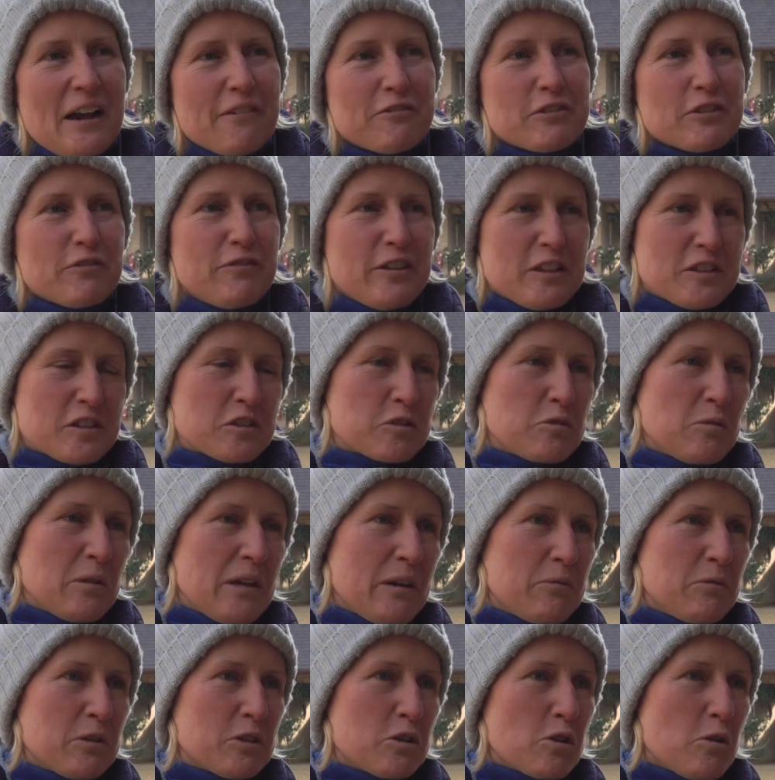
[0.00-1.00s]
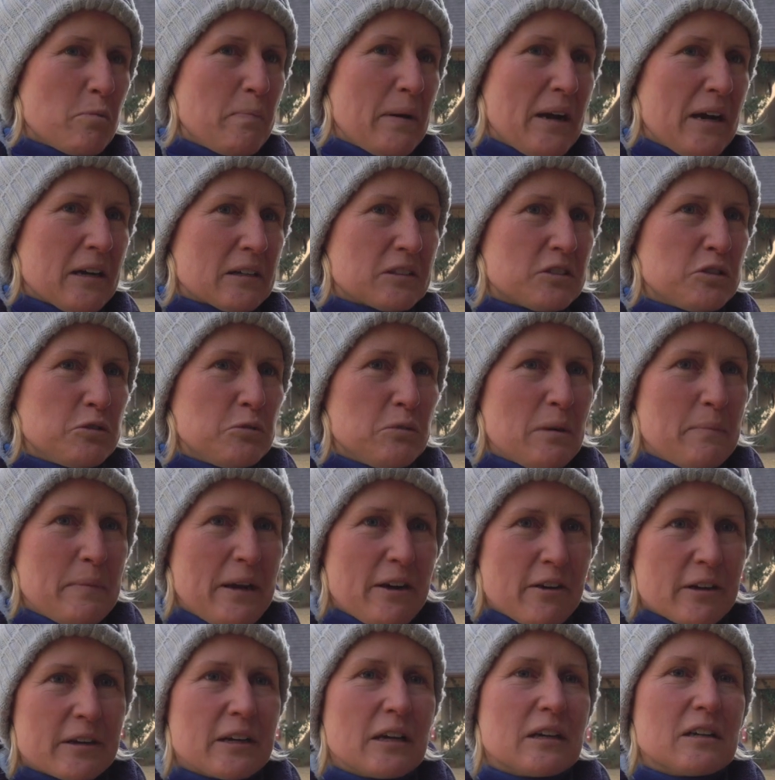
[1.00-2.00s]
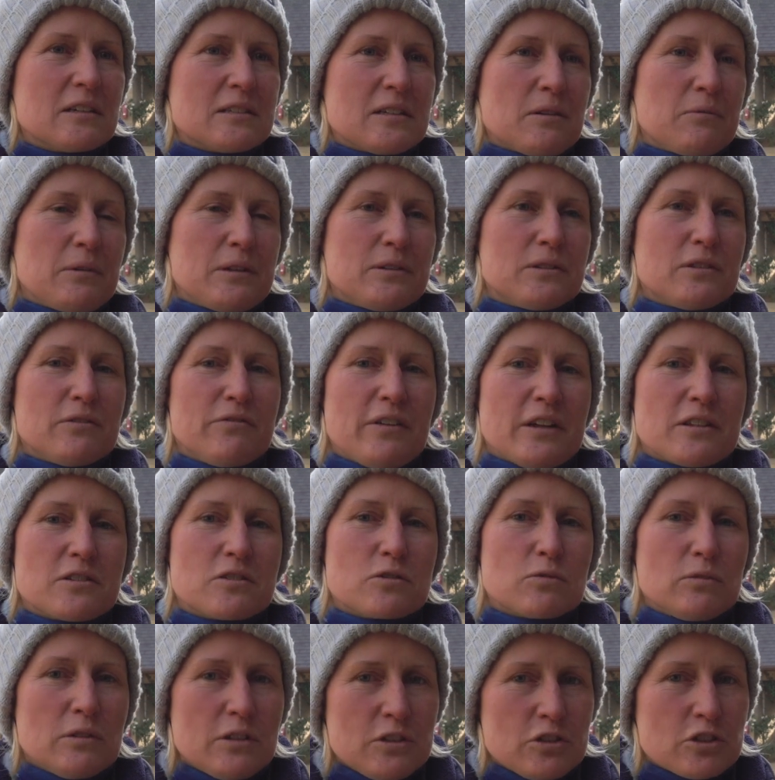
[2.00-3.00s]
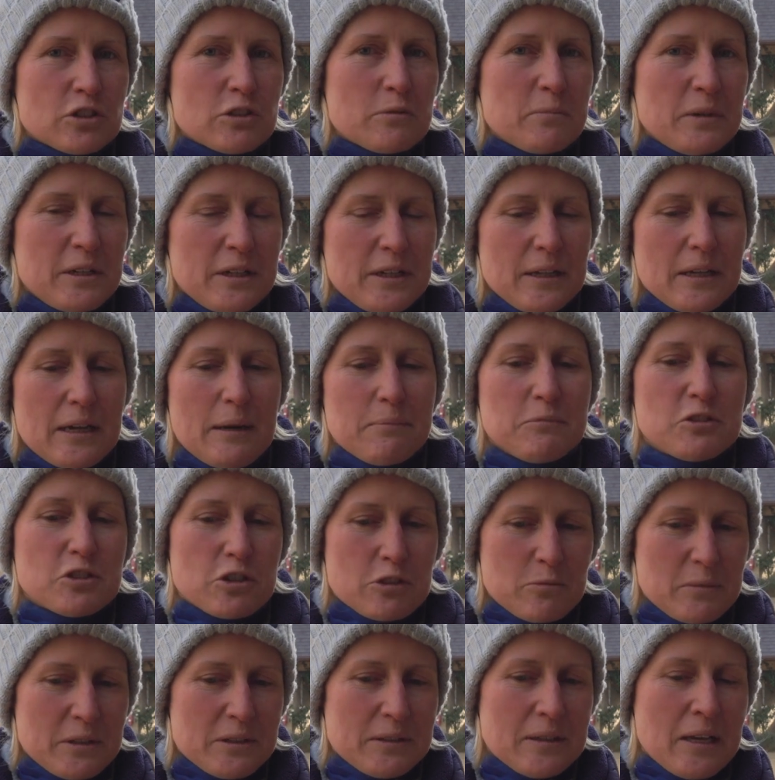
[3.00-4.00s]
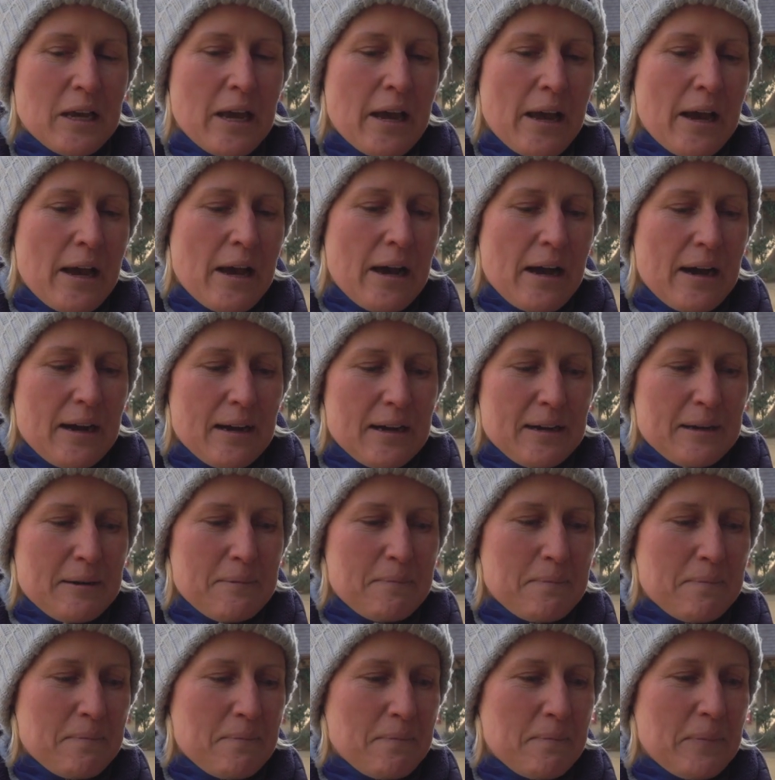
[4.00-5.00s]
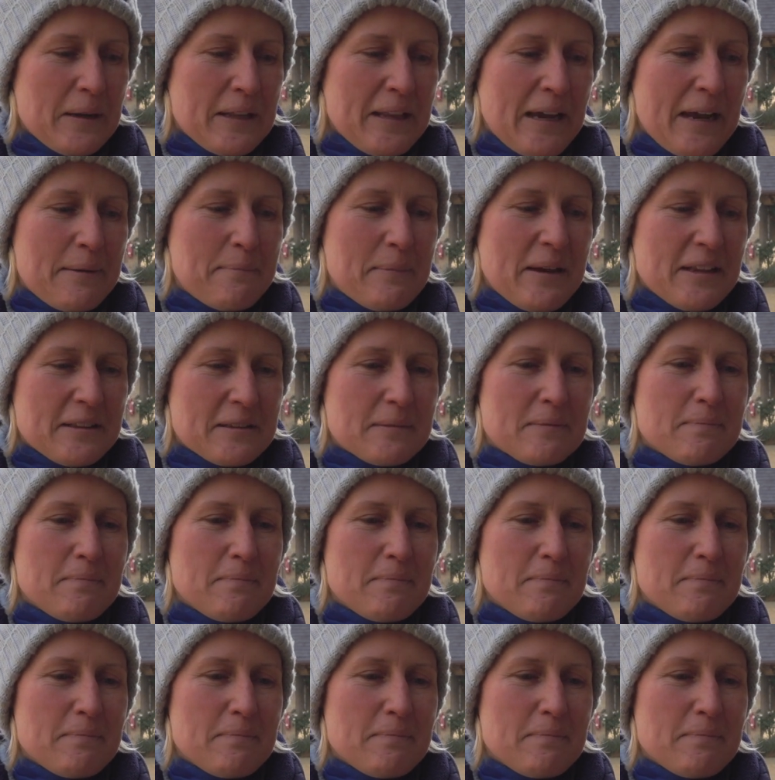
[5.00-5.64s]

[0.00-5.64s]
after vet school I would go back to America, because I went to vet school in Germany, I'm German. But I met